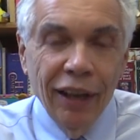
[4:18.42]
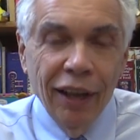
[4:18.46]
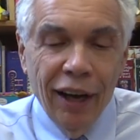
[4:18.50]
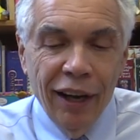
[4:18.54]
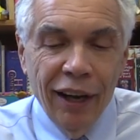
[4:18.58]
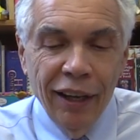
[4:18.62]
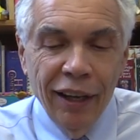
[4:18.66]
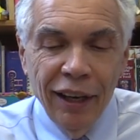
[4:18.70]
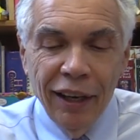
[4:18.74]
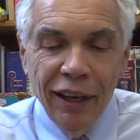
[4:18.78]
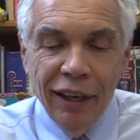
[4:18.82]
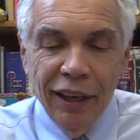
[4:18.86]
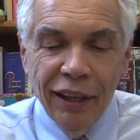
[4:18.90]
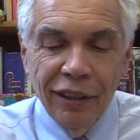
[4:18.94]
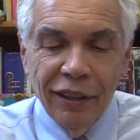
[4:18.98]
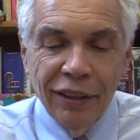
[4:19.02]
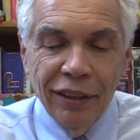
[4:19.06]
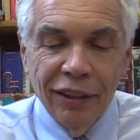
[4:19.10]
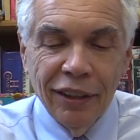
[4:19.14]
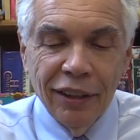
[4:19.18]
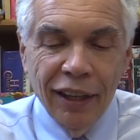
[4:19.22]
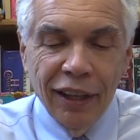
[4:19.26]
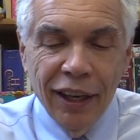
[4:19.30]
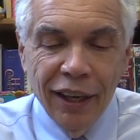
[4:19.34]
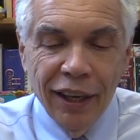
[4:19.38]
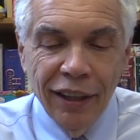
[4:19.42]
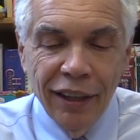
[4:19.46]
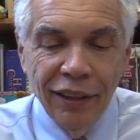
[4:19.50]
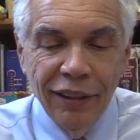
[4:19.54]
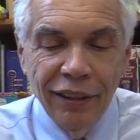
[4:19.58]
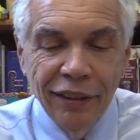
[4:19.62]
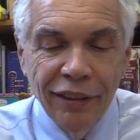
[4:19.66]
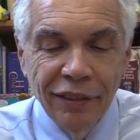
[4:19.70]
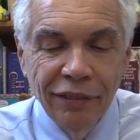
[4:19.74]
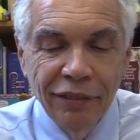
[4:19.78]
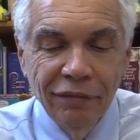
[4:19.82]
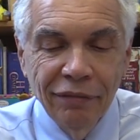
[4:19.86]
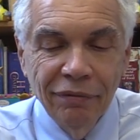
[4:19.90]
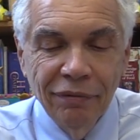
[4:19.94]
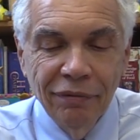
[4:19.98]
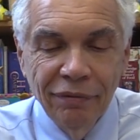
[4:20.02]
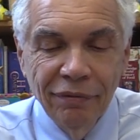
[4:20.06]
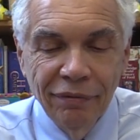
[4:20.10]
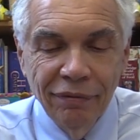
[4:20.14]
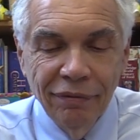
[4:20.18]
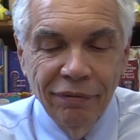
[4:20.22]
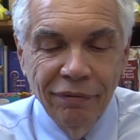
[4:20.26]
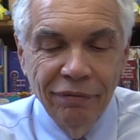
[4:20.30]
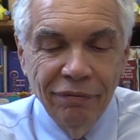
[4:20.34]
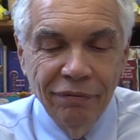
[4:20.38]
I think it's a
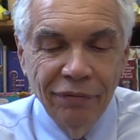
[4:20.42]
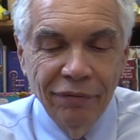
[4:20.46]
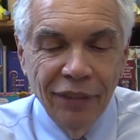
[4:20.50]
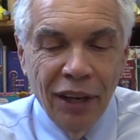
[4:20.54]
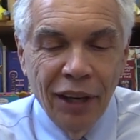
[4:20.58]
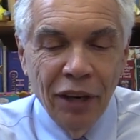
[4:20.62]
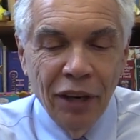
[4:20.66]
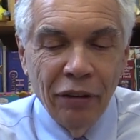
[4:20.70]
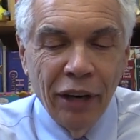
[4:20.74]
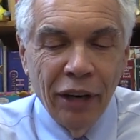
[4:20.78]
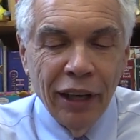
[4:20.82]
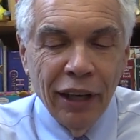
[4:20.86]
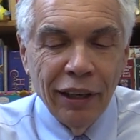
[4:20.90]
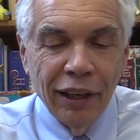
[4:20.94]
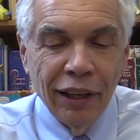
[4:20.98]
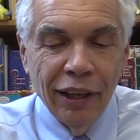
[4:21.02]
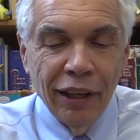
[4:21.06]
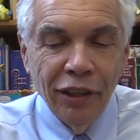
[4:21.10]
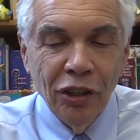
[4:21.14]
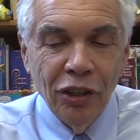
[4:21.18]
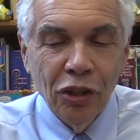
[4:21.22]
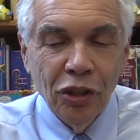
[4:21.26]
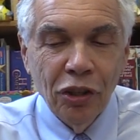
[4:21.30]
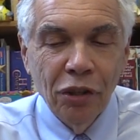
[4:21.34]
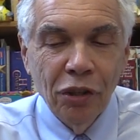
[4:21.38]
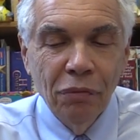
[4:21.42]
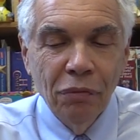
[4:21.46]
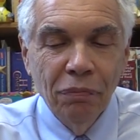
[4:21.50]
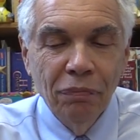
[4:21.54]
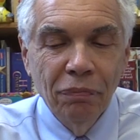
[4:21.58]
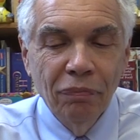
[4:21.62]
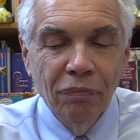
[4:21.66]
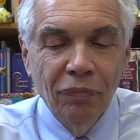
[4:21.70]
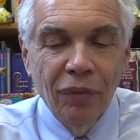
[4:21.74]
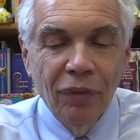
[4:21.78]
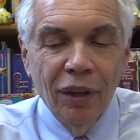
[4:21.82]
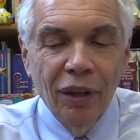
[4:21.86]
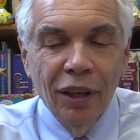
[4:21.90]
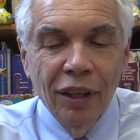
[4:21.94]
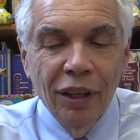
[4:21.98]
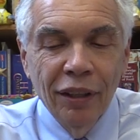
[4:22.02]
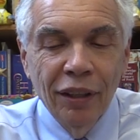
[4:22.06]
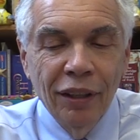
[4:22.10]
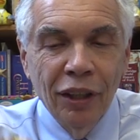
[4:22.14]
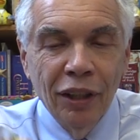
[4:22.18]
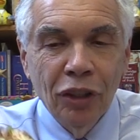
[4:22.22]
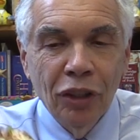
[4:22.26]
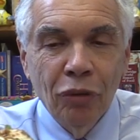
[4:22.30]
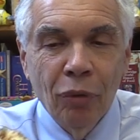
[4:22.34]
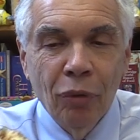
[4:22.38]
great lunch.
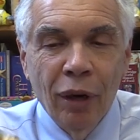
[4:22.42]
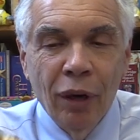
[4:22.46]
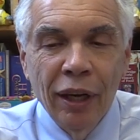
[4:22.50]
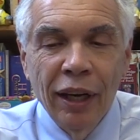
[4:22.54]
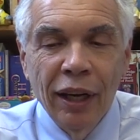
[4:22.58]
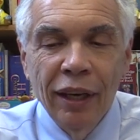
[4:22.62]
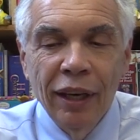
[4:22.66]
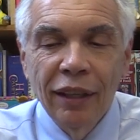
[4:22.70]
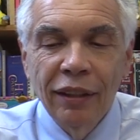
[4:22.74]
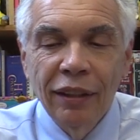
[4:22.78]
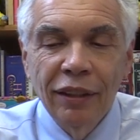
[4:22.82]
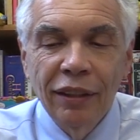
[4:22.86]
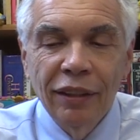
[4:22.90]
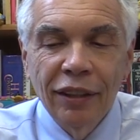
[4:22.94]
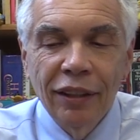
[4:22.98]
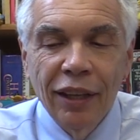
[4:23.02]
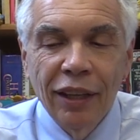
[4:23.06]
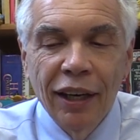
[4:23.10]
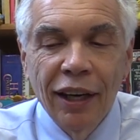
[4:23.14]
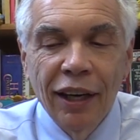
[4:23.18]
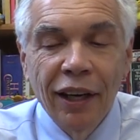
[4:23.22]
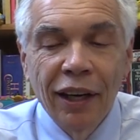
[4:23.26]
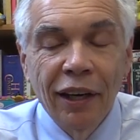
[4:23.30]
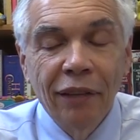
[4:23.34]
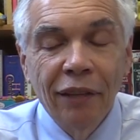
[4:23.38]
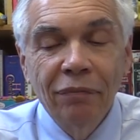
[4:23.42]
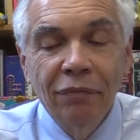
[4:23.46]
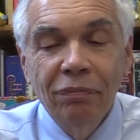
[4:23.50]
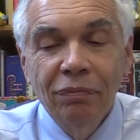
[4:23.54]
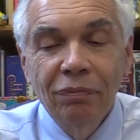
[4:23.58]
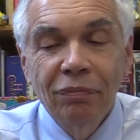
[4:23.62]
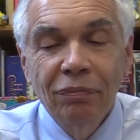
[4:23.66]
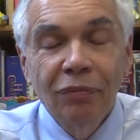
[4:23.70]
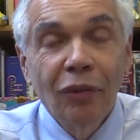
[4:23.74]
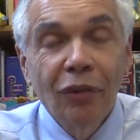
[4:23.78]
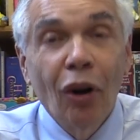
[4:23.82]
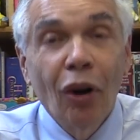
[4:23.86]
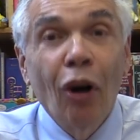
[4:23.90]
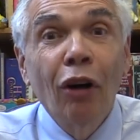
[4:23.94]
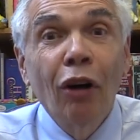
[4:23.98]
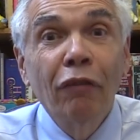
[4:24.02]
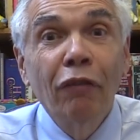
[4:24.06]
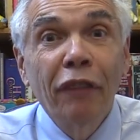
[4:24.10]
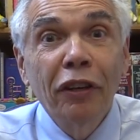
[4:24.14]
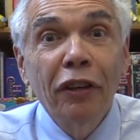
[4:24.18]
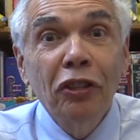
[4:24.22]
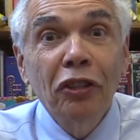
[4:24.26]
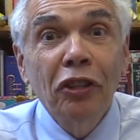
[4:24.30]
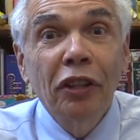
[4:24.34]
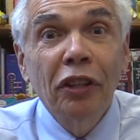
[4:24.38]
This one is all
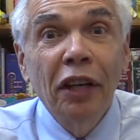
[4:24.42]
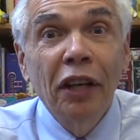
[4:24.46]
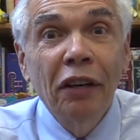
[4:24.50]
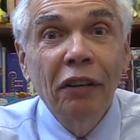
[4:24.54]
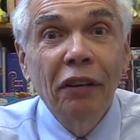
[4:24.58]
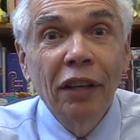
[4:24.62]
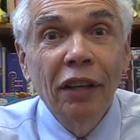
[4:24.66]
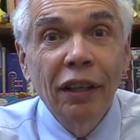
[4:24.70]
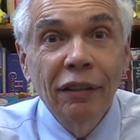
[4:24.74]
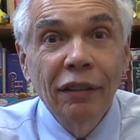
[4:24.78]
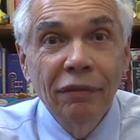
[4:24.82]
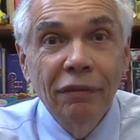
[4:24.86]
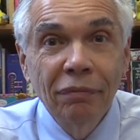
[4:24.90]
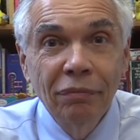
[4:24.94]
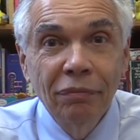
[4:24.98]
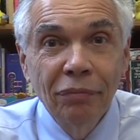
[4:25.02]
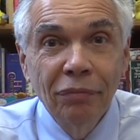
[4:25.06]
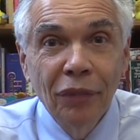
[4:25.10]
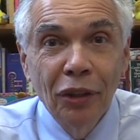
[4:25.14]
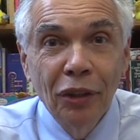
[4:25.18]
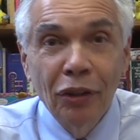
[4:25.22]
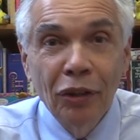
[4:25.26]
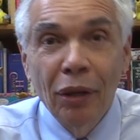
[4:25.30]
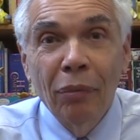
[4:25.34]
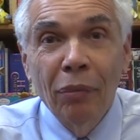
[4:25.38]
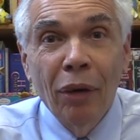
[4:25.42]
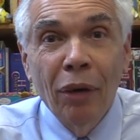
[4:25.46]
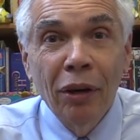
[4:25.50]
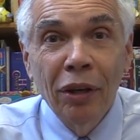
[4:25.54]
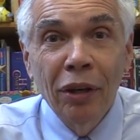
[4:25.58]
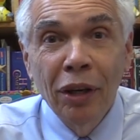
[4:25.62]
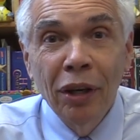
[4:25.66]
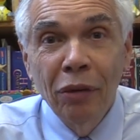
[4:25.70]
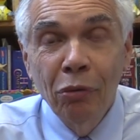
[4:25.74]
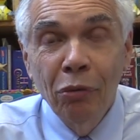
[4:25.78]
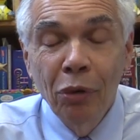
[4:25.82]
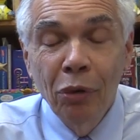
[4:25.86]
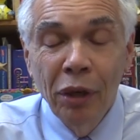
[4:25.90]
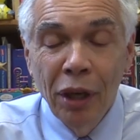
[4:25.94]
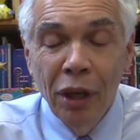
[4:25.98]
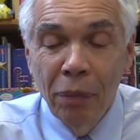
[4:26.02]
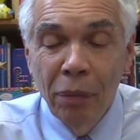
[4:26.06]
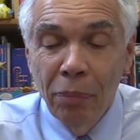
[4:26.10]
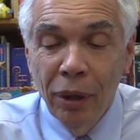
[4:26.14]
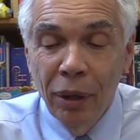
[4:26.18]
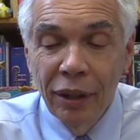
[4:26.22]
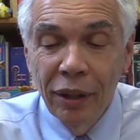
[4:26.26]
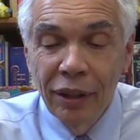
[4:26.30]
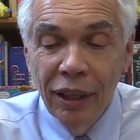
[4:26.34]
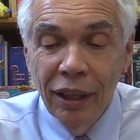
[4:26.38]
vegetarian, so I'm not going to worry
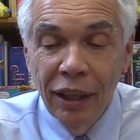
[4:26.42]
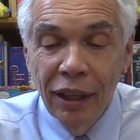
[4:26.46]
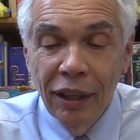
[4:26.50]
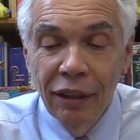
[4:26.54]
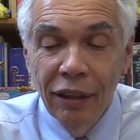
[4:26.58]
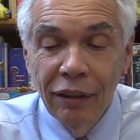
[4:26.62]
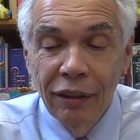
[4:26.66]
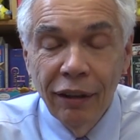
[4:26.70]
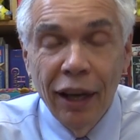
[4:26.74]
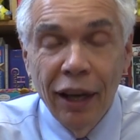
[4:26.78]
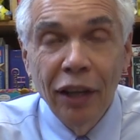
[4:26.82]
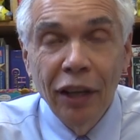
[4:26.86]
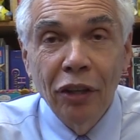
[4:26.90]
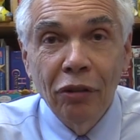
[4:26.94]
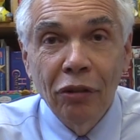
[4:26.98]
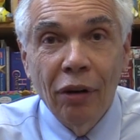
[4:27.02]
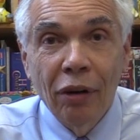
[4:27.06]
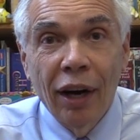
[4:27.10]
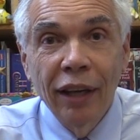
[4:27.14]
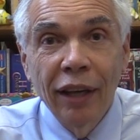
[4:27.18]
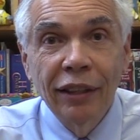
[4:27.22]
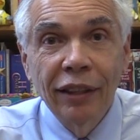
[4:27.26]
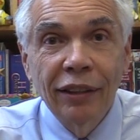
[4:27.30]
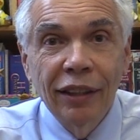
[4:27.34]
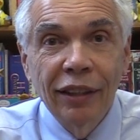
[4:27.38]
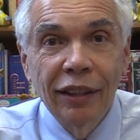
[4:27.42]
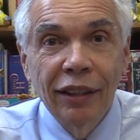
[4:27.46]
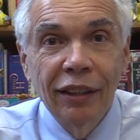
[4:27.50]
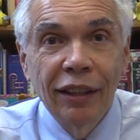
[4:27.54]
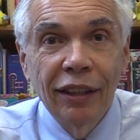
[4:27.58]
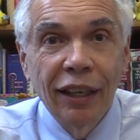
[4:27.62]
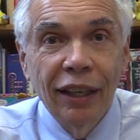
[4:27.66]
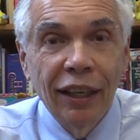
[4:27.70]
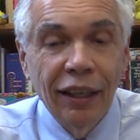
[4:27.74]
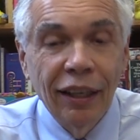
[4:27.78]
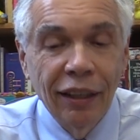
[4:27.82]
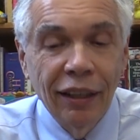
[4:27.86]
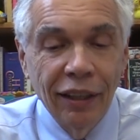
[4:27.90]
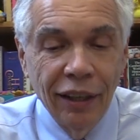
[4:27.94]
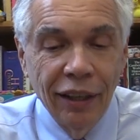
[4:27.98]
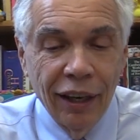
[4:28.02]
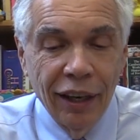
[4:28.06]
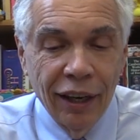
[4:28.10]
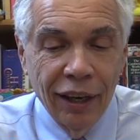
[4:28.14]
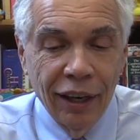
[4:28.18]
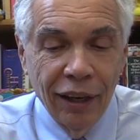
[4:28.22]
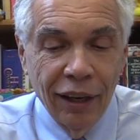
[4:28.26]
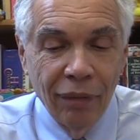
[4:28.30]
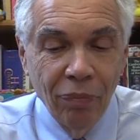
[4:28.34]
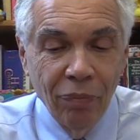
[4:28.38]
about the nitrites and the
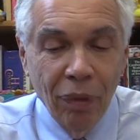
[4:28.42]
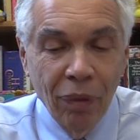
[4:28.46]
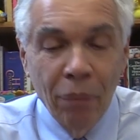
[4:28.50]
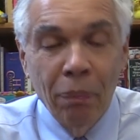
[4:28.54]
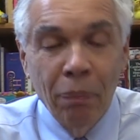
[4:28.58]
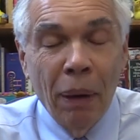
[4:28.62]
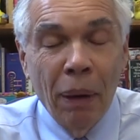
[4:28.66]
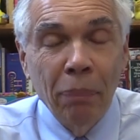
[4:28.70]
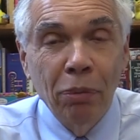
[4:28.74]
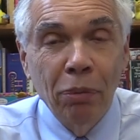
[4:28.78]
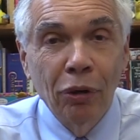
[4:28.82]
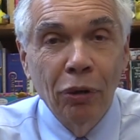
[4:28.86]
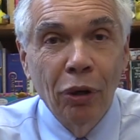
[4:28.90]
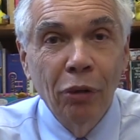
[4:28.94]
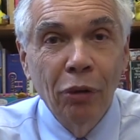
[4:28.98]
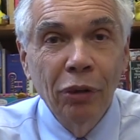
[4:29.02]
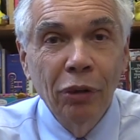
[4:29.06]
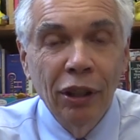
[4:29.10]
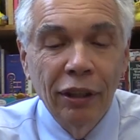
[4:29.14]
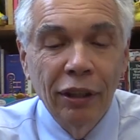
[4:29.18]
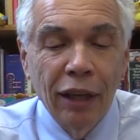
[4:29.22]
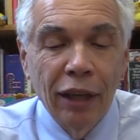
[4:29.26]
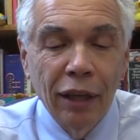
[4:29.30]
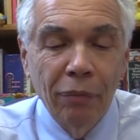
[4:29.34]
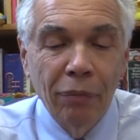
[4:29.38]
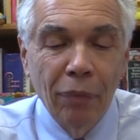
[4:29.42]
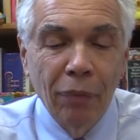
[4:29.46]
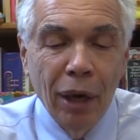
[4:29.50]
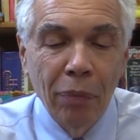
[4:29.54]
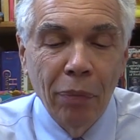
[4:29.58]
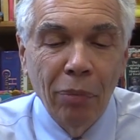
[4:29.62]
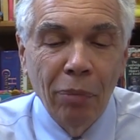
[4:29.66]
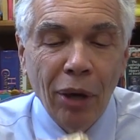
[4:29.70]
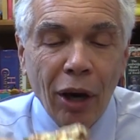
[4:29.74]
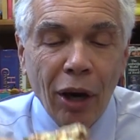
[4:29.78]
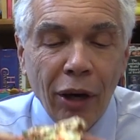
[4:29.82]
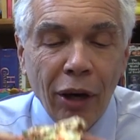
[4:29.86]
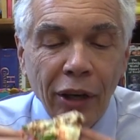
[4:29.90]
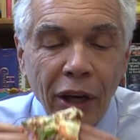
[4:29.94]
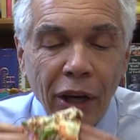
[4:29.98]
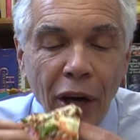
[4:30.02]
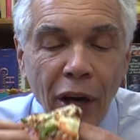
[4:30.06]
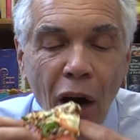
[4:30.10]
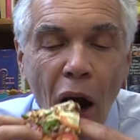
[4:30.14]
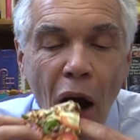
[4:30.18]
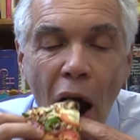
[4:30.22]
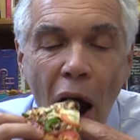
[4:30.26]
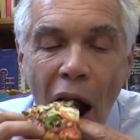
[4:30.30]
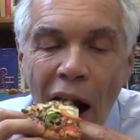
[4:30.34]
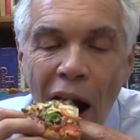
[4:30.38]
pepperoni that might be on
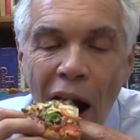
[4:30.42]
here.